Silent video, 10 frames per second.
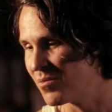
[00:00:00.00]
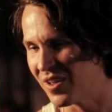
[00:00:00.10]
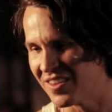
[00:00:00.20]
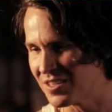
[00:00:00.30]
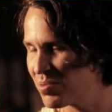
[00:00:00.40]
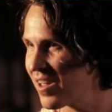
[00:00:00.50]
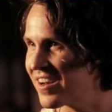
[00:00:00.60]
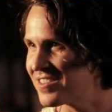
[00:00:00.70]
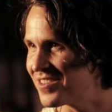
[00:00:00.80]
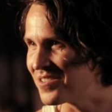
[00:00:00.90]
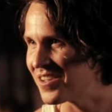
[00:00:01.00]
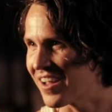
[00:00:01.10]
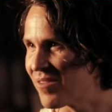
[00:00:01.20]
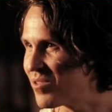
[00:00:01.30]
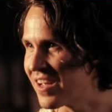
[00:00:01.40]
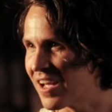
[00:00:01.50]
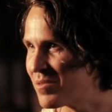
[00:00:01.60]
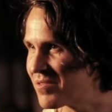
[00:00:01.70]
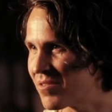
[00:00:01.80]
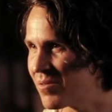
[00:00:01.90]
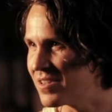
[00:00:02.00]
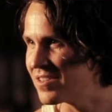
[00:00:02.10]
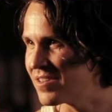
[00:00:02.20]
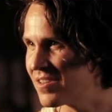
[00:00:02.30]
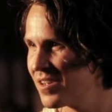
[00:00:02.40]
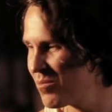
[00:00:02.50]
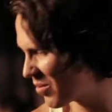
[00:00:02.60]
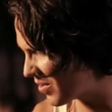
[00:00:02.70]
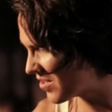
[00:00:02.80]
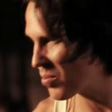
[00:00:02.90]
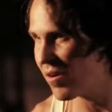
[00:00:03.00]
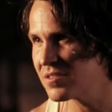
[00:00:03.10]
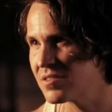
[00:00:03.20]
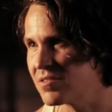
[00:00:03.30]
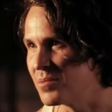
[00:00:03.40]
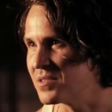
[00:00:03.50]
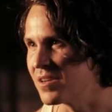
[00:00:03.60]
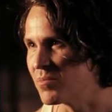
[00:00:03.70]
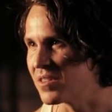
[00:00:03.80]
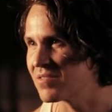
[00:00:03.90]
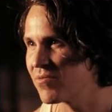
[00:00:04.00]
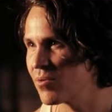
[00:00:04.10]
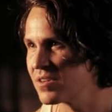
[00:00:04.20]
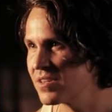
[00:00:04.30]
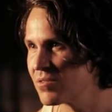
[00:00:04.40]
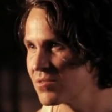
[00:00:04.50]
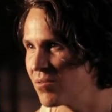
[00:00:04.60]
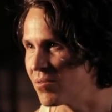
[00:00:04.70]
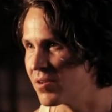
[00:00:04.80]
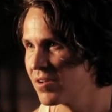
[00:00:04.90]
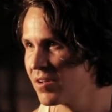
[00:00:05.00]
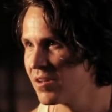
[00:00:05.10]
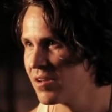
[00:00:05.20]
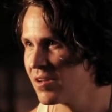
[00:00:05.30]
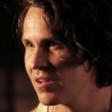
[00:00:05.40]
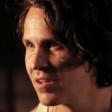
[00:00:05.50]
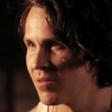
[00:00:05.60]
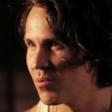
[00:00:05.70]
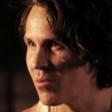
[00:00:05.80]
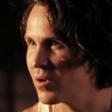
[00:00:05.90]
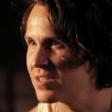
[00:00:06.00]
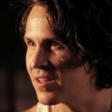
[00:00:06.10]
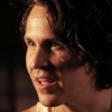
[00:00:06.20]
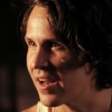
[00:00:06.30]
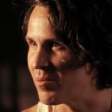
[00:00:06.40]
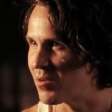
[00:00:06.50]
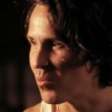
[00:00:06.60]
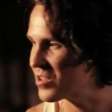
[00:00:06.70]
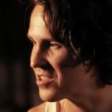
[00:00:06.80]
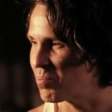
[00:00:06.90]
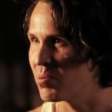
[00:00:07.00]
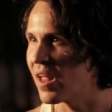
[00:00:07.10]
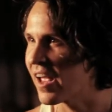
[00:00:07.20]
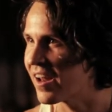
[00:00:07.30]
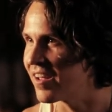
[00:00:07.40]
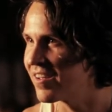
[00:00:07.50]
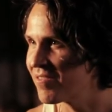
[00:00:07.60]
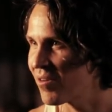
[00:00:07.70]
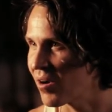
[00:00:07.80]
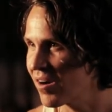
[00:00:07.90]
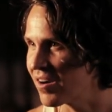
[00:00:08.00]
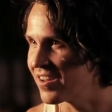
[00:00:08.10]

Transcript: And these platitudes, like everything happens for a reason. What about this prostitute I'm sitting with that's 14 years old? What reason did that happen to her? What's the plan for her?